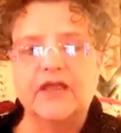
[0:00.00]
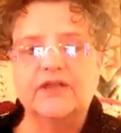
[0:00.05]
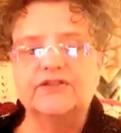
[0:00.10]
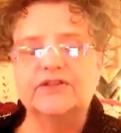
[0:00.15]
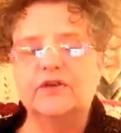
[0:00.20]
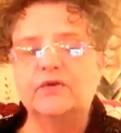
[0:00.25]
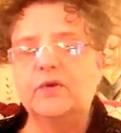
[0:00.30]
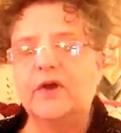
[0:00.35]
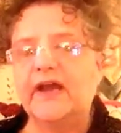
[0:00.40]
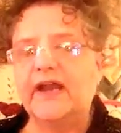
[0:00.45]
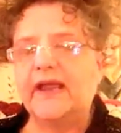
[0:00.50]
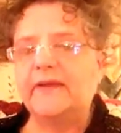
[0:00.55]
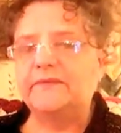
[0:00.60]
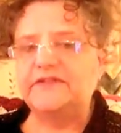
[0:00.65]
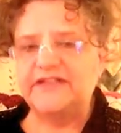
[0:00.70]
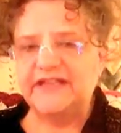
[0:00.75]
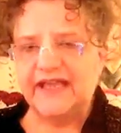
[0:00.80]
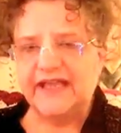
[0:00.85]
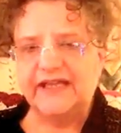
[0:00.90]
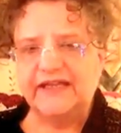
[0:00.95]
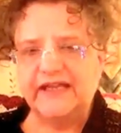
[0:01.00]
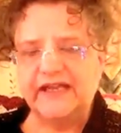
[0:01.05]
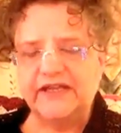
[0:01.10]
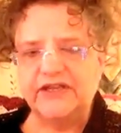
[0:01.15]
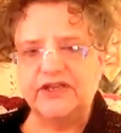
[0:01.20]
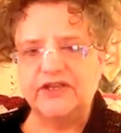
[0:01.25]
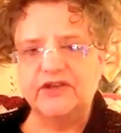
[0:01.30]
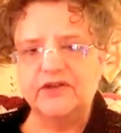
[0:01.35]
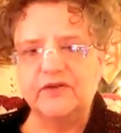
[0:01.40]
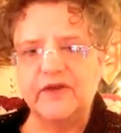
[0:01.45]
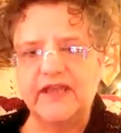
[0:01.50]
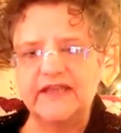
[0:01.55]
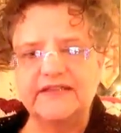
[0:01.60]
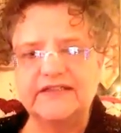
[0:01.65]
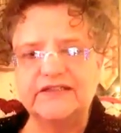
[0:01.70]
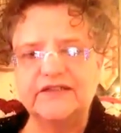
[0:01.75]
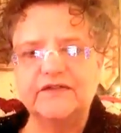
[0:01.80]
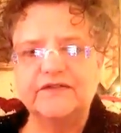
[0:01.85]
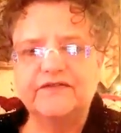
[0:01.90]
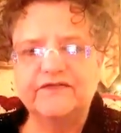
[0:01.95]
So what I'm telling you
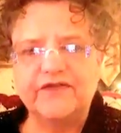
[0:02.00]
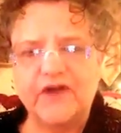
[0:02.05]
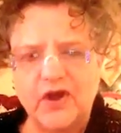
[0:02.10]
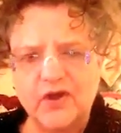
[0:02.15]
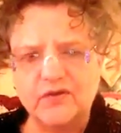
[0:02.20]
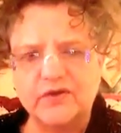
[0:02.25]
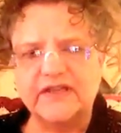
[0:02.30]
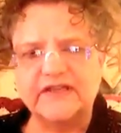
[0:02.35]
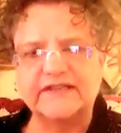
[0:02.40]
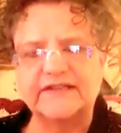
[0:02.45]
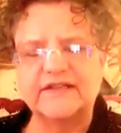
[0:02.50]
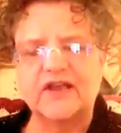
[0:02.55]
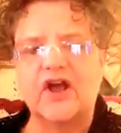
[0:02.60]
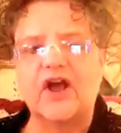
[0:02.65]
is to focus